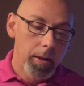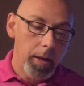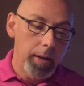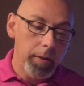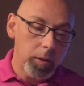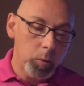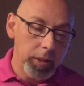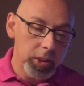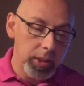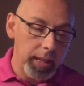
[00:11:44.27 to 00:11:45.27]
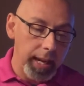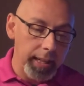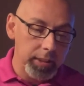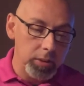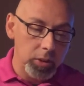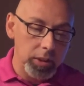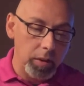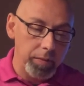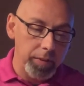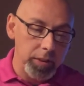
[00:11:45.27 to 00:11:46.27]
Another question to ask
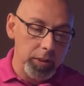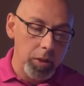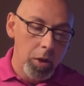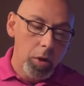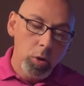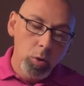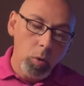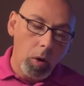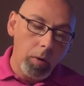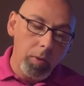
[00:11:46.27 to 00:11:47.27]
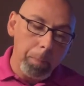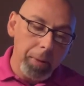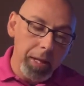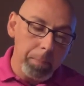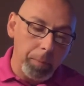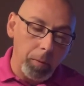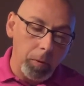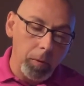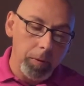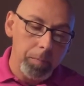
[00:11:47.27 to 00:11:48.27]
yourself is, who are the
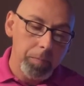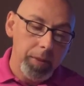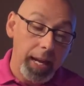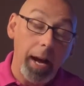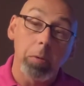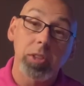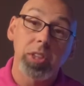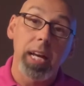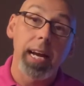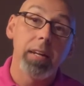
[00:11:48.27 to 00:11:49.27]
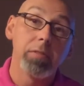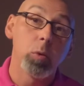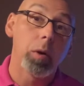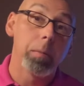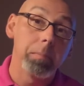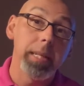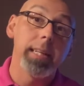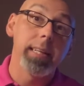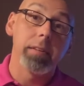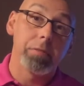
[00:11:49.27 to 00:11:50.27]
people outside of your
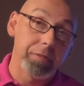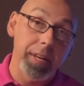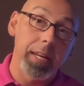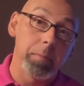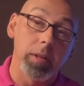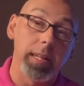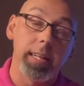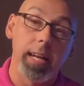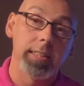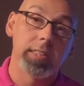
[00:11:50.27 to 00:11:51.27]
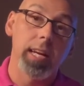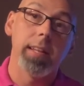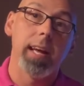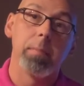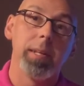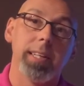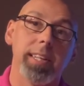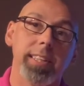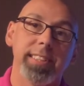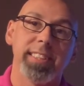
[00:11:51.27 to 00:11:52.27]
immediate family? And I say that
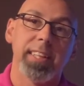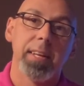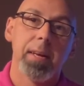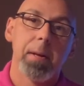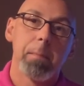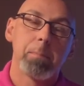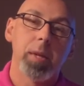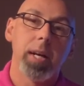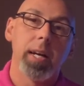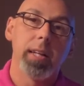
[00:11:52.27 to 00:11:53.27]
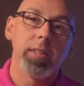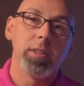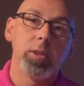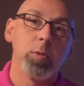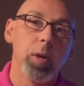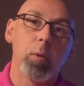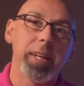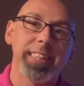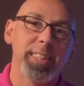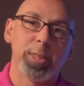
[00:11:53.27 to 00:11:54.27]
because you don't
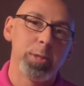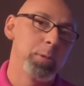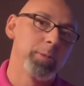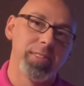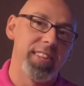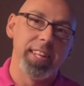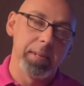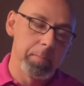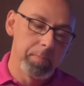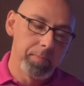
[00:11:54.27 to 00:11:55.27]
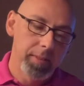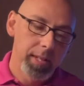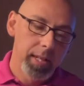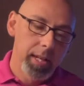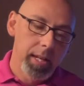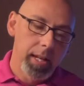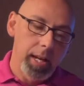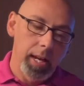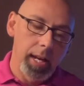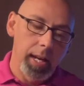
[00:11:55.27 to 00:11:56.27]
get to choose them.
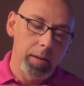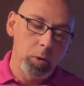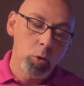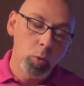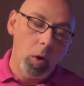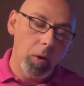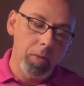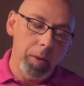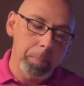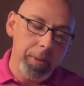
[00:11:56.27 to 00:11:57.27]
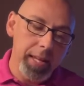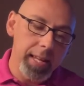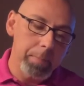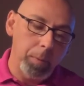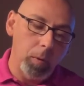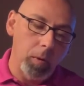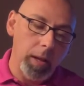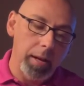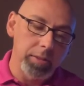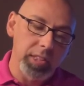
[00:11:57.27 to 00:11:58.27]
Who are the
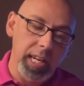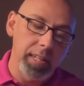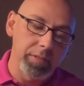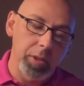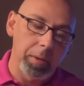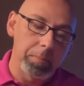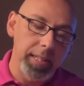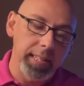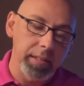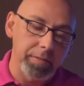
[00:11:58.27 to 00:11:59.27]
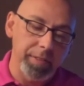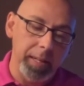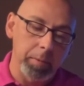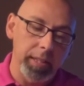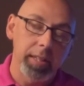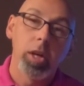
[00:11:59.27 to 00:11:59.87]
people outside of your immediate family